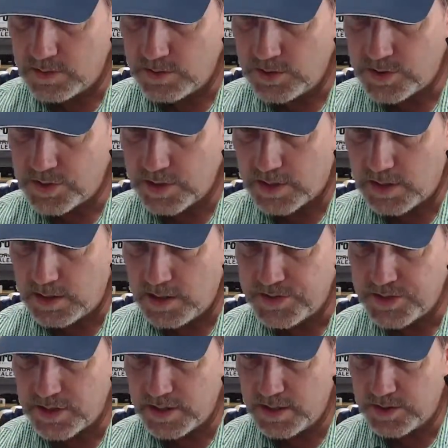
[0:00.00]
Just a
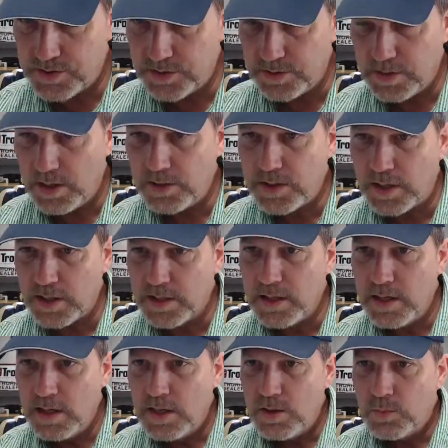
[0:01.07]
clutch issue. Okay.
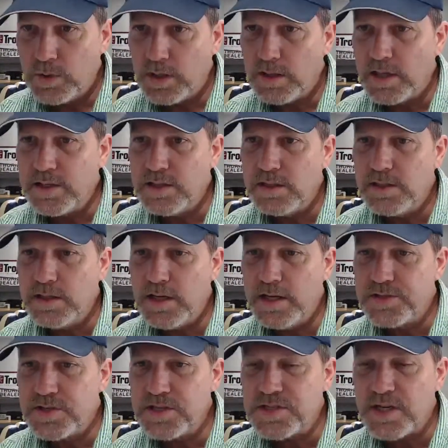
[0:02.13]
Well,
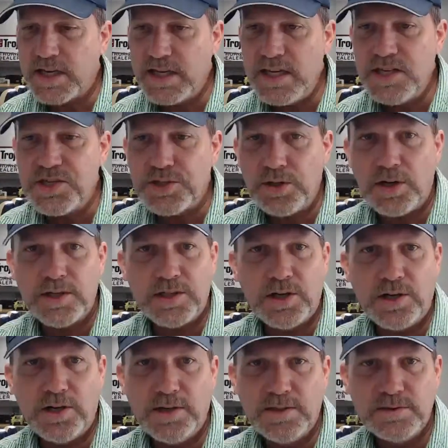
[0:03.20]
is this a key start
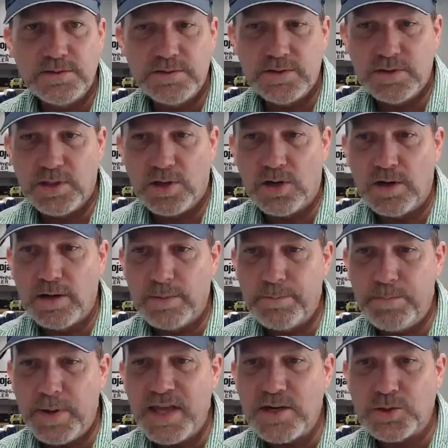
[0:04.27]
car or a
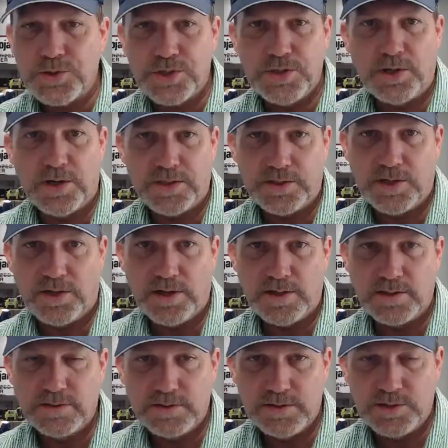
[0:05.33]
pedal start car?
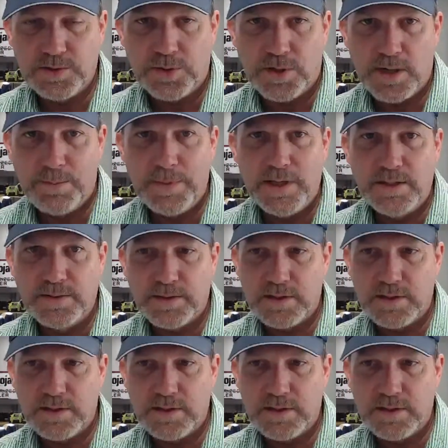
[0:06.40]
You know what I mean?